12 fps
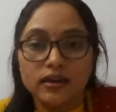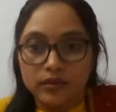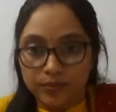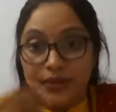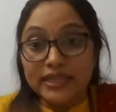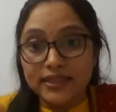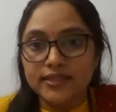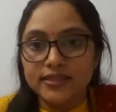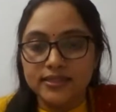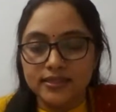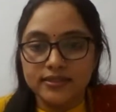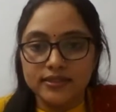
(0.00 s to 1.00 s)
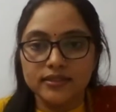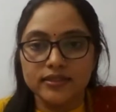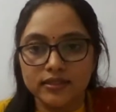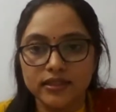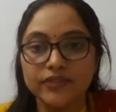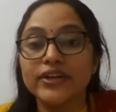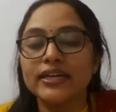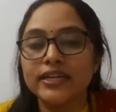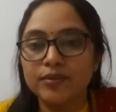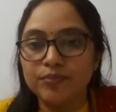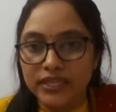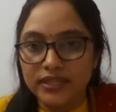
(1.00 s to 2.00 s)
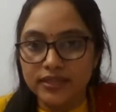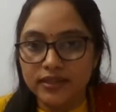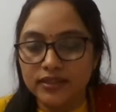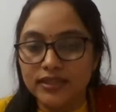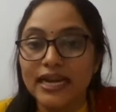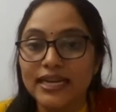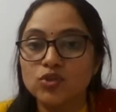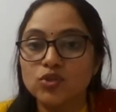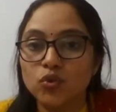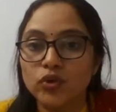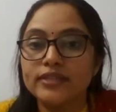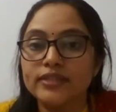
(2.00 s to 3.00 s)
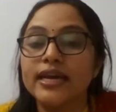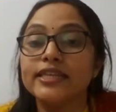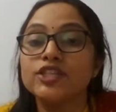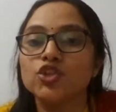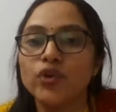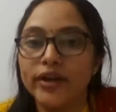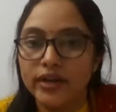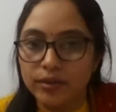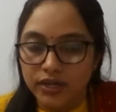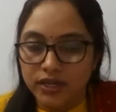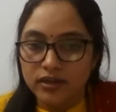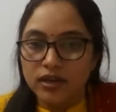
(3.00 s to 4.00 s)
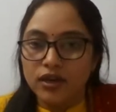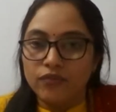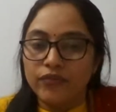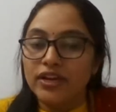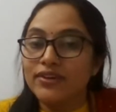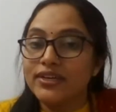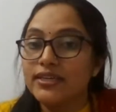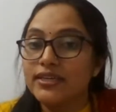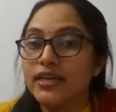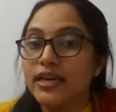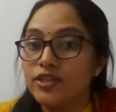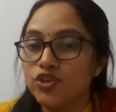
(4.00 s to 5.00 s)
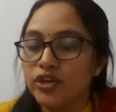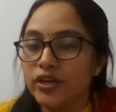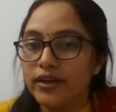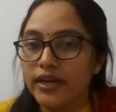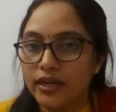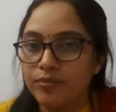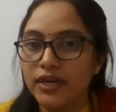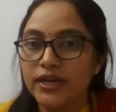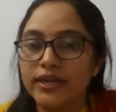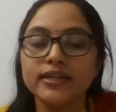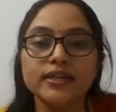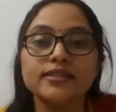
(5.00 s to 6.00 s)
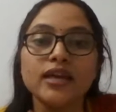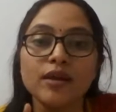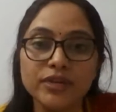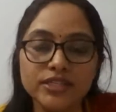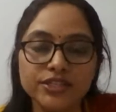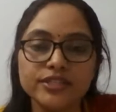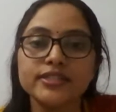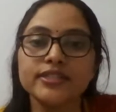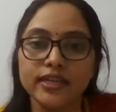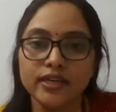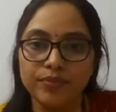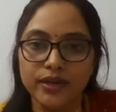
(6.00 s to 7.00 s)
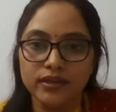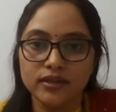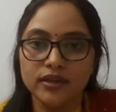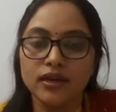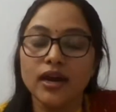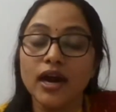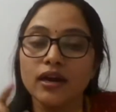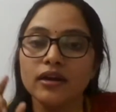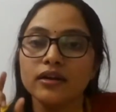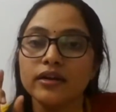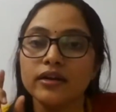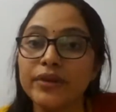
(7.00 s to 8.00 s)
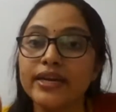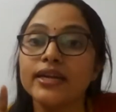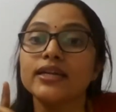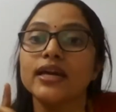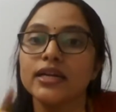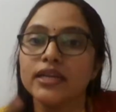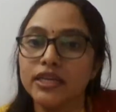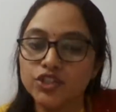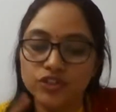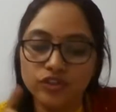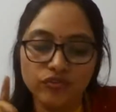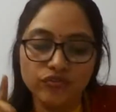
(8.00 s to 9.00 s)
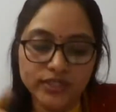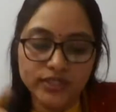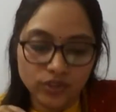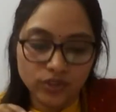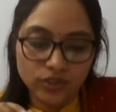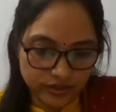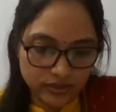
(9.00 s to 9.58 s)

breathlessness, difficulty in breathing. That is known as angioedema. Whenever there is an angioedema, it needs emergency treatment, immediate attention of a doctor.